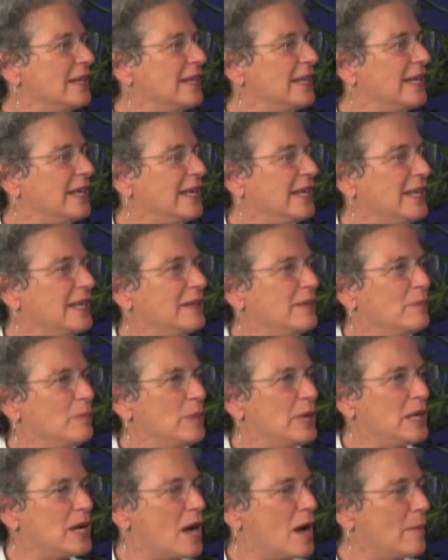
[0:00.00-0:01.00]
in
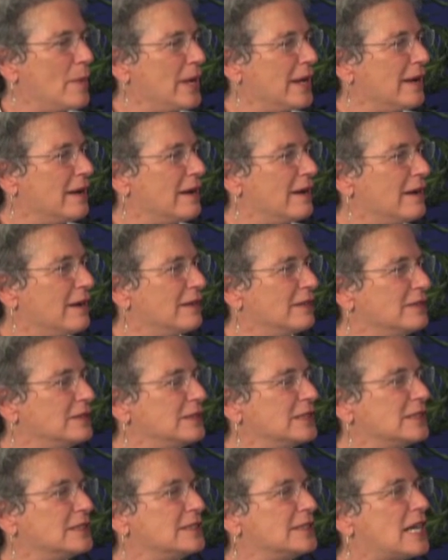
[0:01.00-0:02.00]
becoming a
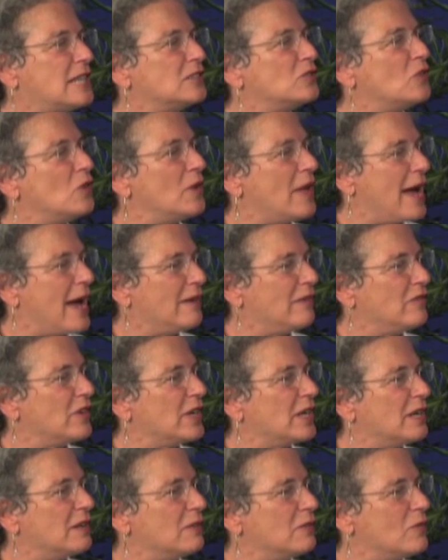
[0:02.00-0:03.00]
successful
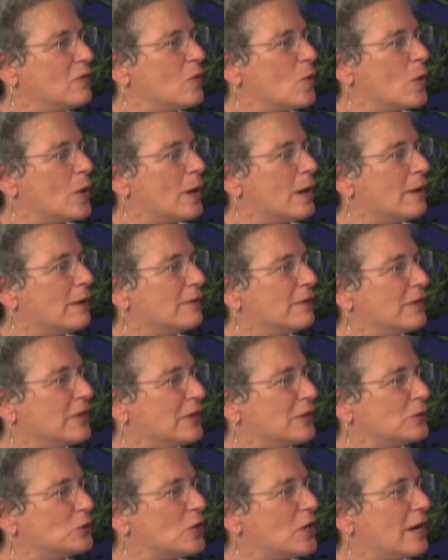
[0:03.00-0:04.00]
advocate for
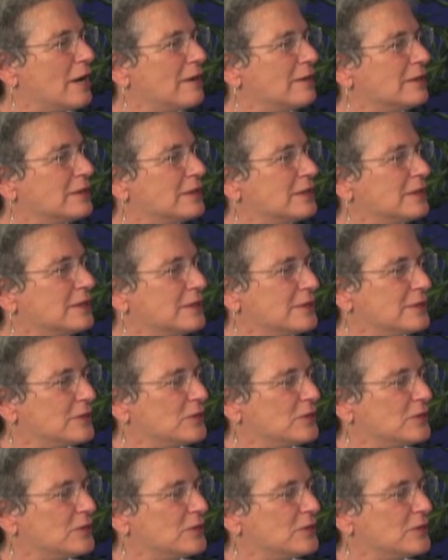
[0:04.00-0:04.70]
their child. Correct. And every